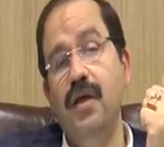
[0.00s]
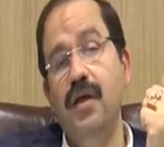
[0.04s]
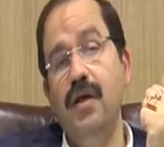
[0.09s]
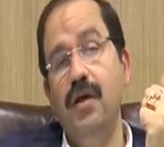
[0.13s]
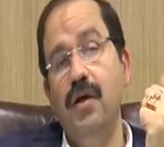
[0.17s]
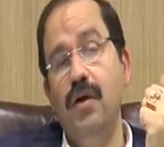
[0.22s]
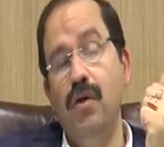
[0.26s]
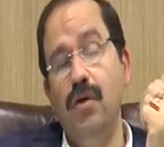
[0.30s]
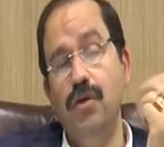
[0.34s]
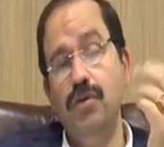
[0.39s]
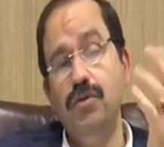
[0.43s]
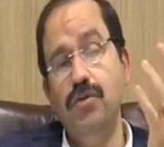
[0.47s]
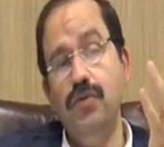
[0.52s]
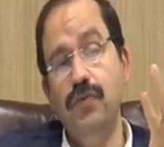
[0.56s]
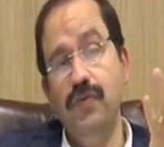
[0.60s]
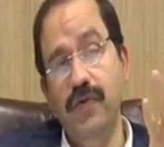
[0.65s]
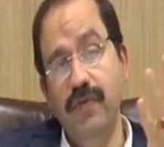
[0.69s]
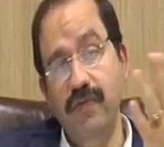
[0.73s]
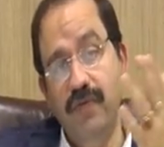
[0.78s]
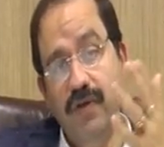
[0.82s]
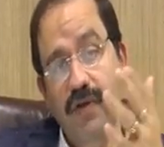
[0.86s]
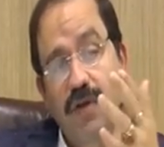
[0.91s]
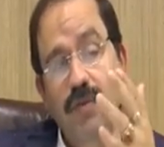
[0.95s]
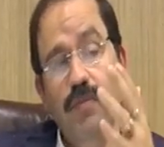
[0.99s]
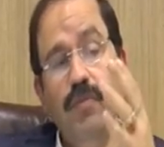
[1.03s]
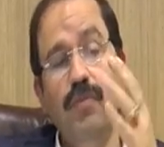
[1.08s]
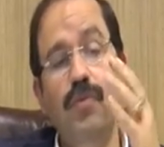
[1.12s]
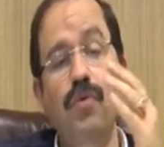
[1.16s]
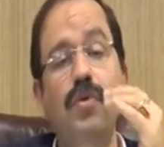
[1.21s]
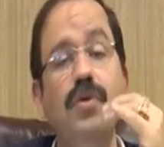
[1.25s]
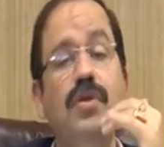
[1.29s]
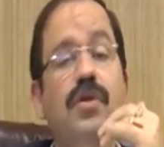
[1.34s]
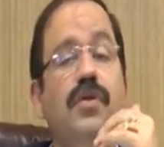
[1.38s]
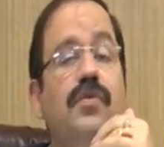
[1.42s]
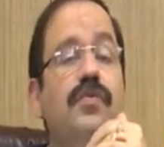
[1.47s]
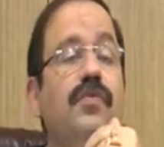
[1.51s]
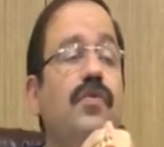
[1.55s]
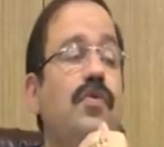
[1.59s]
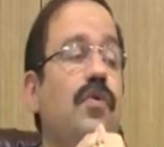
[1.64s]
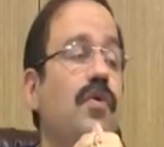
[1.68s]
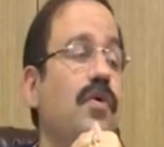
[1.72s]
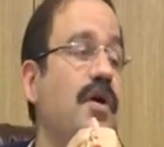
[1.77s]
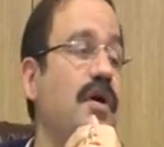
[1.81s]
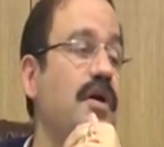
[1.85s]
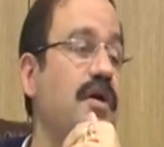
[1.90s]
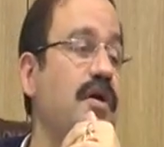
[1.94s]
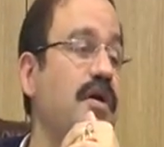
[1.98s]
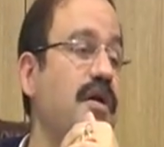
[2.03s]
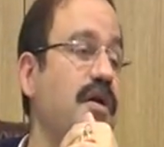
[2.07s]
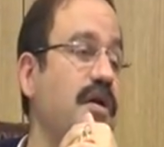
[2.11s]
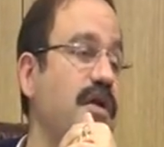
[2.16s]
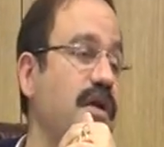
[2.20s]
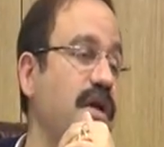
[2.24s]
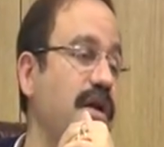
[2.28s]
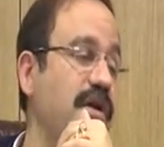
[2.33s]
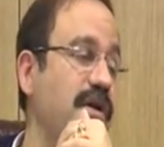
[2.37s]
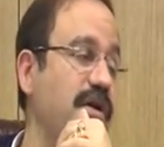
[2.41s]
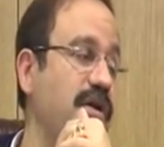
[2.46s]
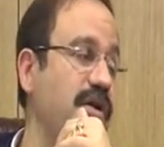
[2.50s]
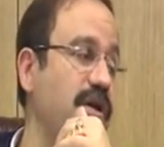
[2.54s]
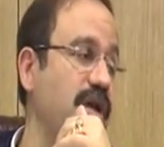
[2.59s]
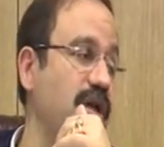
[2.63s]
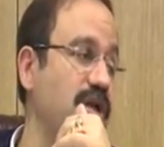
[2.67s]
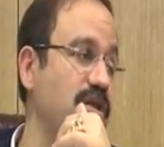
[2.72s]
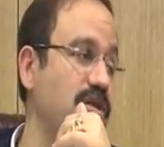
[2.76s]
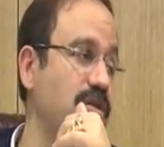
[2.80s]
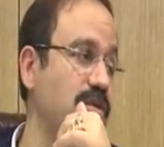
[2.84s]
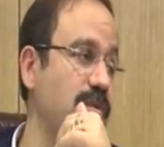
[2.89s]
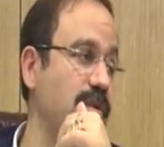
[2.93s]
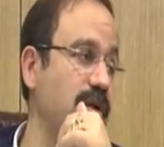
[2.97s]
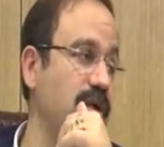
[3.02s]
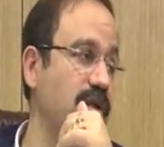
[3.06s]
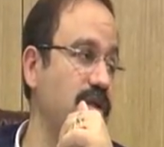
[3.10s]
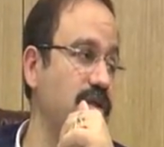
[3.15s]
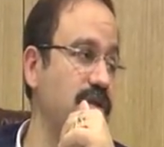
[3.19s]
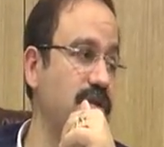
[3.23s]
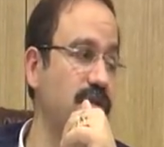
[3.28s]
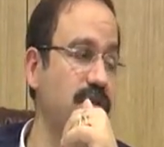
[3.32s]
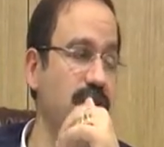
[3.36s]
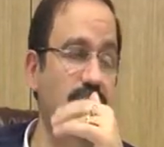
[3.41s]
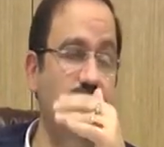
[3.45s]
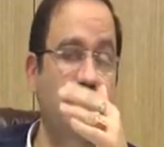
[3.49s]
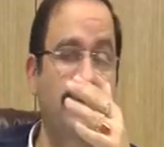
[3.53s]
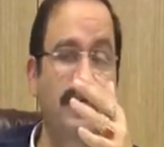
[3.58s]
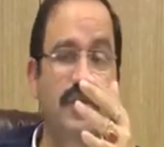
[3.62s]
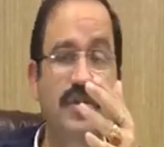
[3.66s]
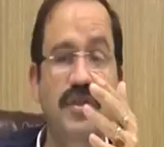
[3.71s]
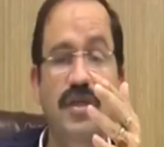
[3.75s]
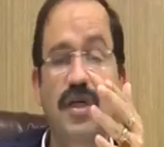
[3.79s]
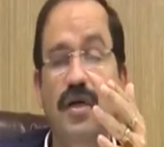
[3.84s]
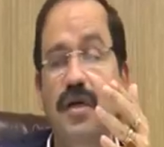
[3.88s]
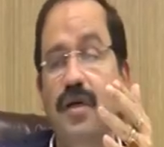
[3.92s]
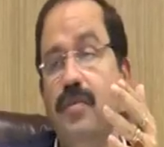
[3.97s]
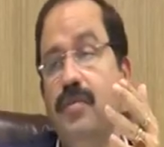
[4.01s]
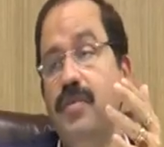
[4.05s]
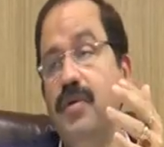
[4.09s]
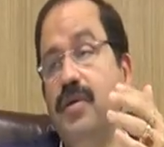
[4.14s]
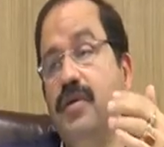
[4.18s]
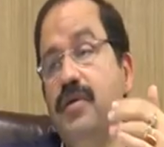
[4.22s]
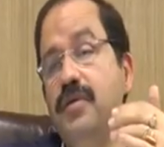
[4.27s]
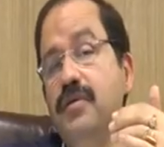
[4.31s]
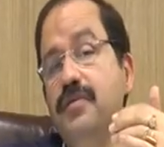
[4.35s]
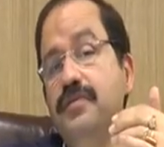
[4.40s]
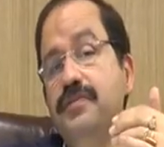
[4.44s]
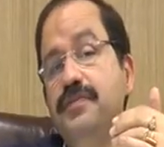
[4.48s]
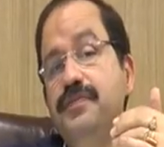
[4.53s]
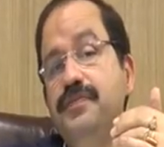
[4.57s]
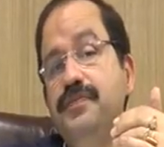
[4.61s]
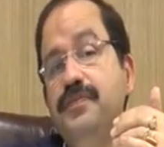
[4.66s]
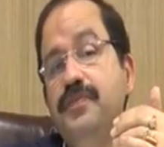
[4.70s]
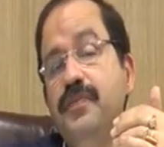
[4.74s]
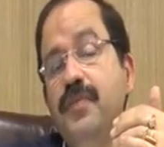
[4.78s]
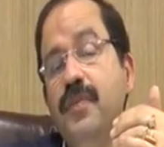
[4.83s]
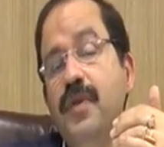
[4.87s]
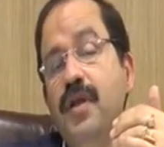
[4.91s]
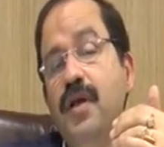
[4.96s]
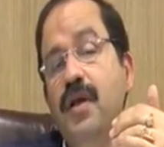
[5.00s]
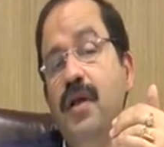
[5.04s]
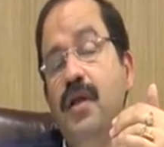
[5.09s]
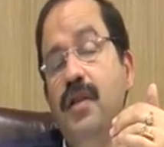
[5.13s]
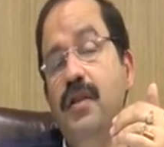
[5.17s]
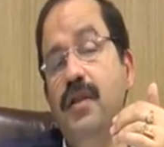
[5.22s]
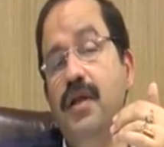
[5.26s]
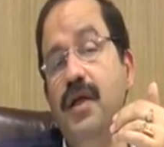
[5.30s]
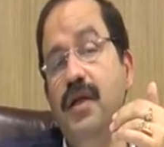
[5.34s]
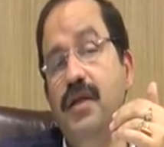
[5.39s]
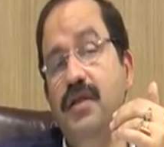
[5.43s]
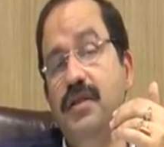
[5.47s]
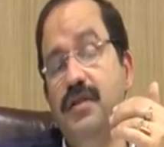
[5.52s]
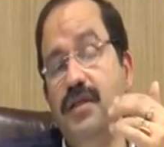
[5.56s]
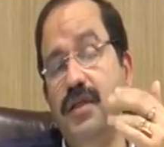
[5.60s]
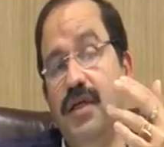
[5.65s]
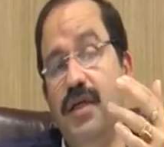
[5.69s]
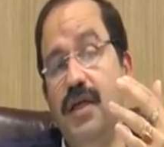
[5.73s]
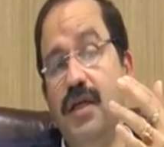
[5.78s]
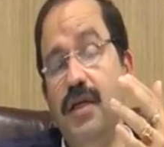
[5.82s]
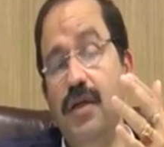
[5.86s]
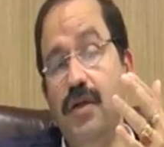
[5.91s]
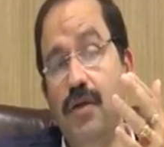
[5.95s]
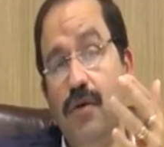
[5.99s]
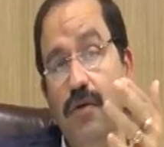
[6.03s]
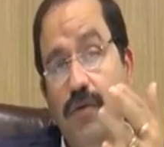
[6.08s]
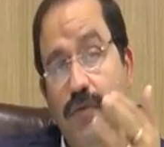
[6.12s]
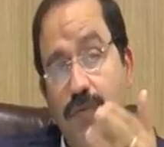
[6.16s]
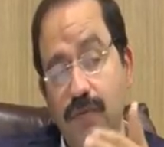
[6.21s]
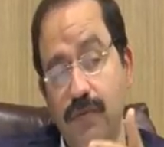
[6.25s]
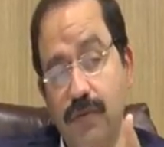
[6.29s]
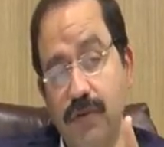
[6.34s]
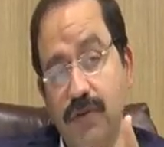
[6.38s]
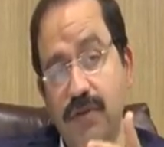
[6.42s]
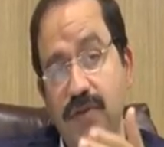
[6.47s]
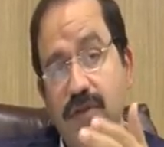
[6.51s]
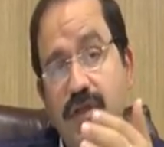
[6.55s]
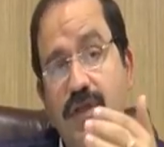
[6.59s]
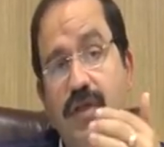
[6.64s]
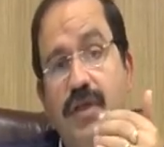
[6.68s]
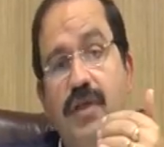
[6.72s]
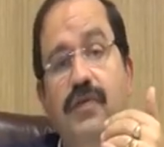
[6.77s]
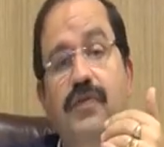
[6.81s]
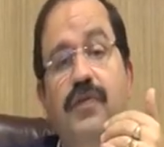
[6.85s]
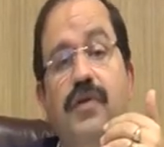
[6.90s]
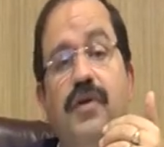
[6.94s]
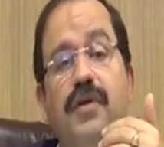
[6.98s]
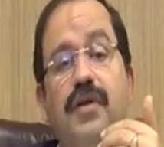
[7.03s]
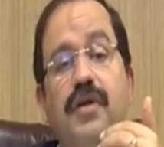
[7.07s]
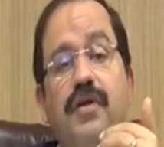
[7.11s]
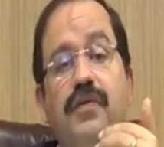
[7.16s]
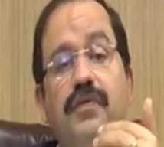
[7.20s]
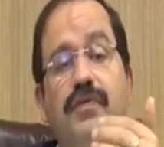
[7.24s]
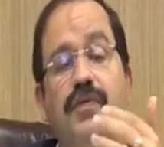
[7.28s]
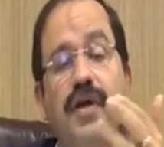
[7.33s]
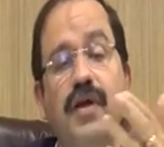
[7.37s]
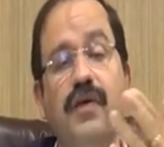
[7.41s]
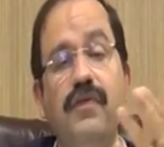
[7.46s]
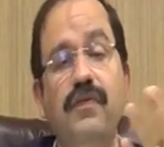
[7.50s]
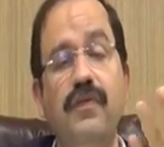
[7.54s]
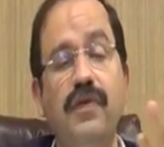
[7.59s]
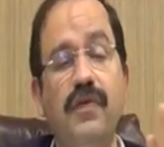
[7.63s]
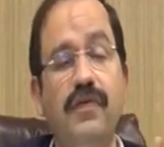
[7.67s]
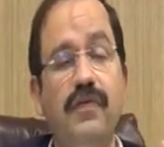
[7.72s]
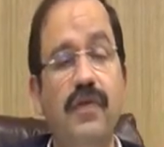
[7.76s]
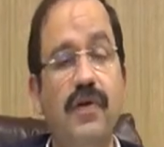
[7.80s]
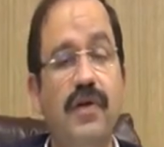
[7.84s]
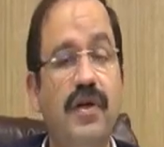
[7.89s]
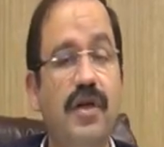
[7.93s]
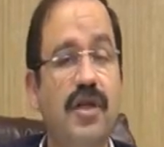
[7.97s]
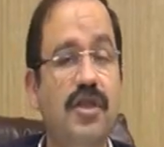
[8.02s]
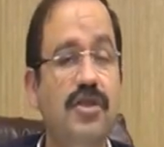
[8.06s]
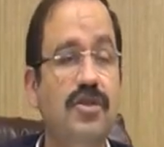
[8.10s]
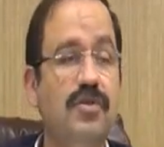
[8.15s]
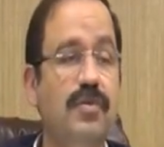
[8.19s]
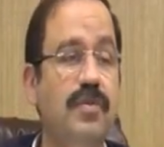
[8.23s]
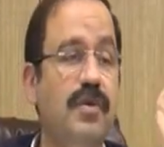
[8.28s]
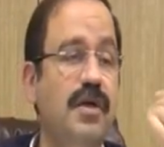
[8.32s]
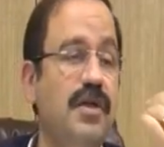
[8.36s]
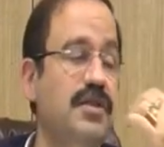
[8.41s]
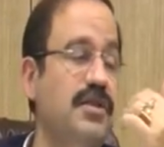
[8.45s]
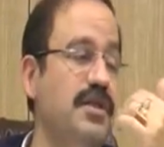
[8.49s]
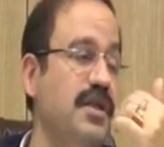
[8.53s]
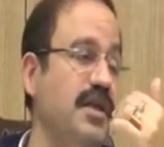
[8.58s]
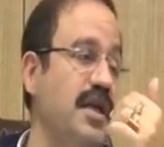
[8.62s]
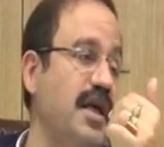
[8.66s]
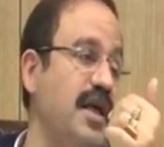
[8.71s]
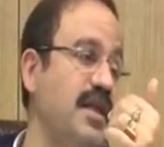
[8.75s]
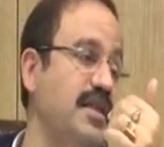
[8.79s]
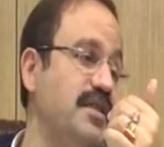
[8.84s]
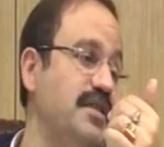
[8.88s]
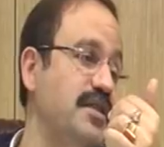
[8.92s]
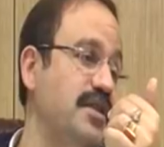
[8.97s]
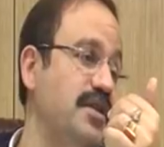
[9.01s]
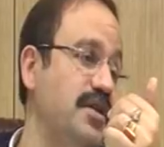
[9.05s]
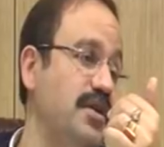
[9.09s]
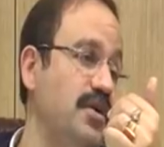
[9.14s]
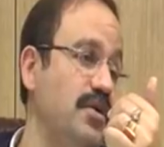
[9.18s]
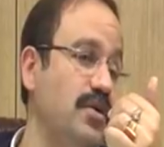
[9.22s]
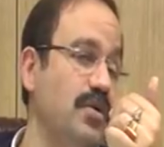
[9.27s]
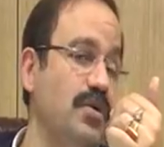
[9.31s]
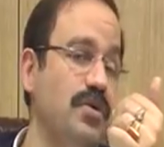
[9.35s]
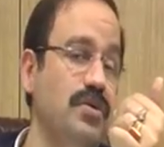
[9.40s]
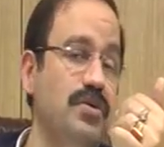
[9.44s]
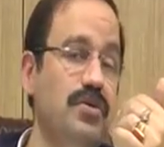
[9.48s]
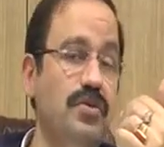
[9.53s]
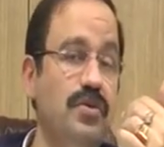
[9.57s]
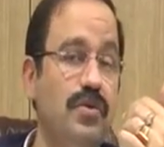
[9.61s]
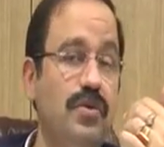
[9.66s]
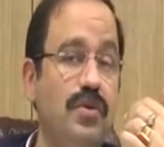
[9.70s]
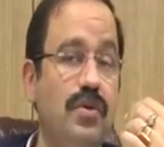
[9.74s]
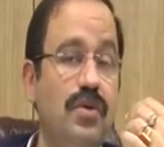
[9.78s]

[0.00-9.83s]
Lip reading: Also, we have done more than 400 kidney transplants in Visakhapatnam. That is again, now recently we did 5 liver transplants in Health City also.